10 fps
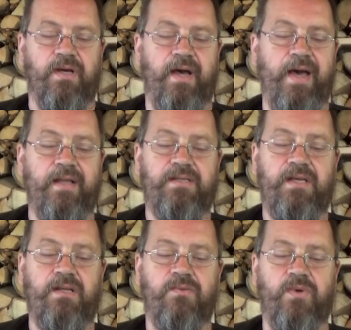I had
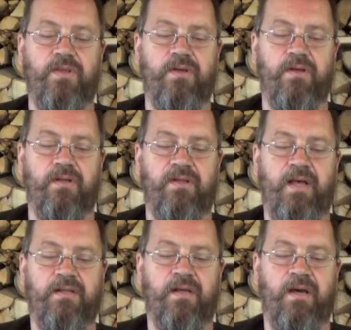dinner with her
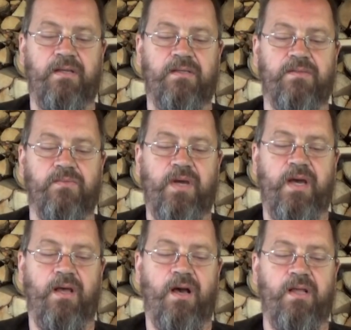that night. We
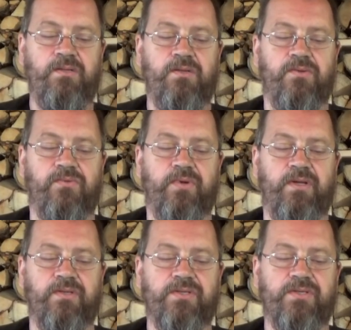had onion
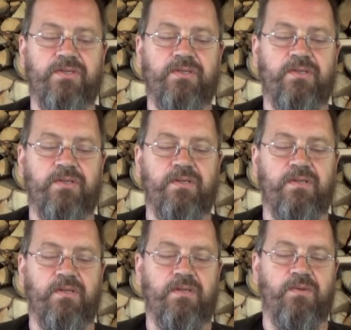rings.
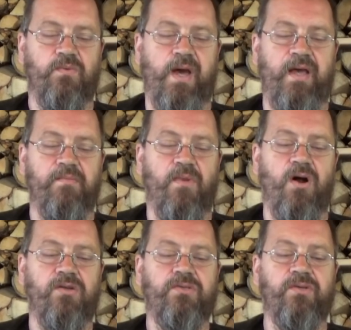We had a
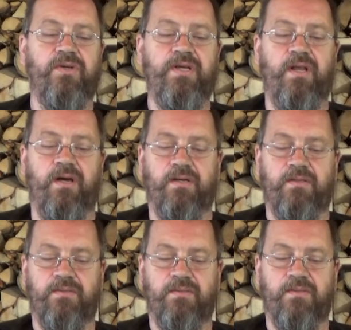margarita.
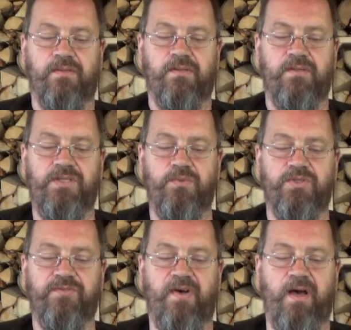She
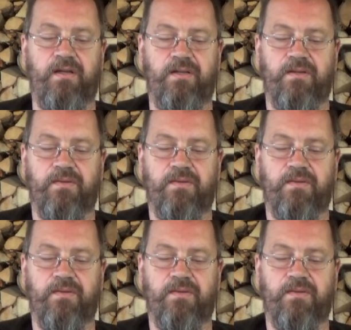was fine.